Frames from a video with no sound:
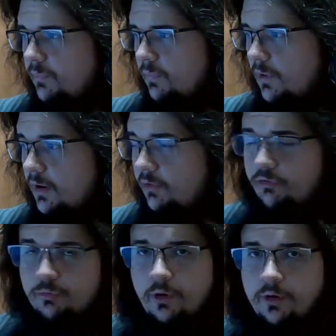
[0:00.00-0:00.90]
against
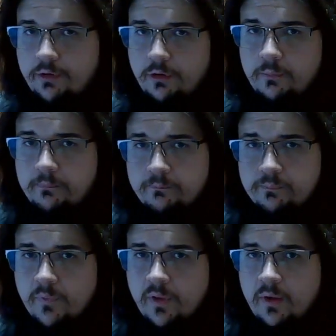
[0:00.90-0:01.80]
Jamal Hill.
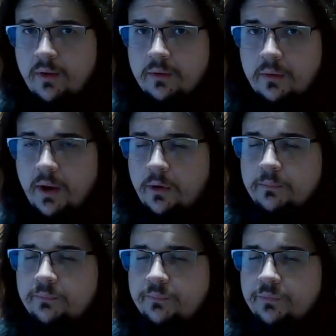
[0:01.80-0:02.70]
Now,